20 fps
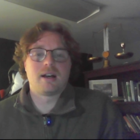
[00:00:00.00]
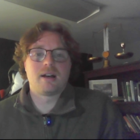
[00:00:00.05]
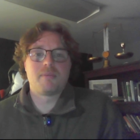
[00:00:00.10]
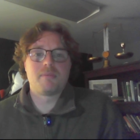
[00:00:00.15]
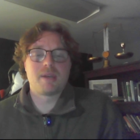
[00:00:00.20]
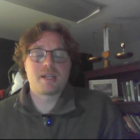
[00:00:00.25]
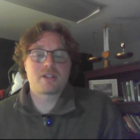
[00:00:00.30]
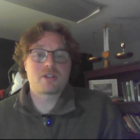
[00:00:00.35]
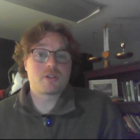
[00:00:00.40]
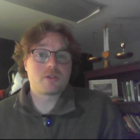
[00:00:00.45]

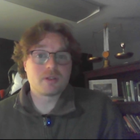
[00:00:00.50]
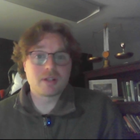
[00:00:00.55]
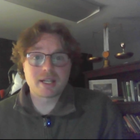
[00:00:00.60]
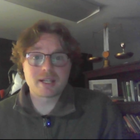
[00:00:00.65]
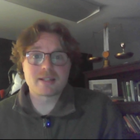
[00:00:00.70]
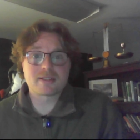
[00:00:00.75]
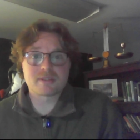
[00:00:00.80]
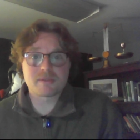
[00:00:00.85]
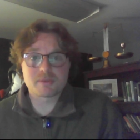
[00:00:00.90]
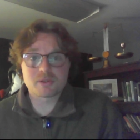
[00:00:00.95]
make sure you
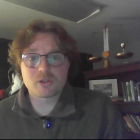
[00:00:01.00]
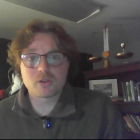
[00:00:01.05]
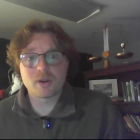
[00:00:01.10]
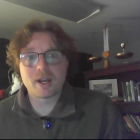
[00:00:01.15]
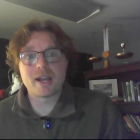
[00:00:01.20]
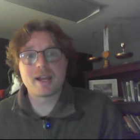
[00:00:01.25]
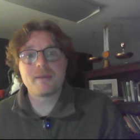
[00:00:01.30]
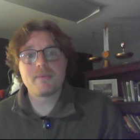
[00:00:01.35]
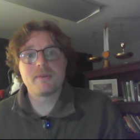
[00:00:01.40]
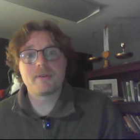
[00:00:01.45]
like and
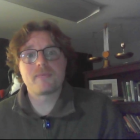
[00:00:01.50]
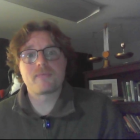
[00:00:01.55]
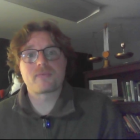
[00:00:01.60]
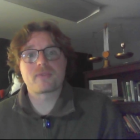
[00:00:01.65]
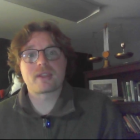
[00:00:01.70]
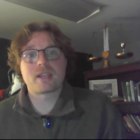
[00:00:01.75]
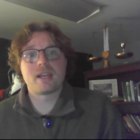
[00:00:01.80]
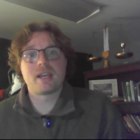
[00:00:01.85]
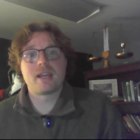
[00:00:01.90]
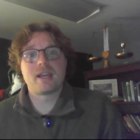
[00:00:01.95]
subscribe.
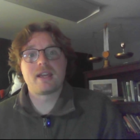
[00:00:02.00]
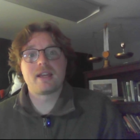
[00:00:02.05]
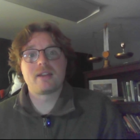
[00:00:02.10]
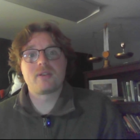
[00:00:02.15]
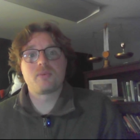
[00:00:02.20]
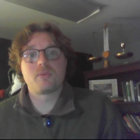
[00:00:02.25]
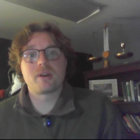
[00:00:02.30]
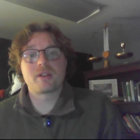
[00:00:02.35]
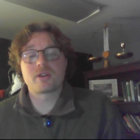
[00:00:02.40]
And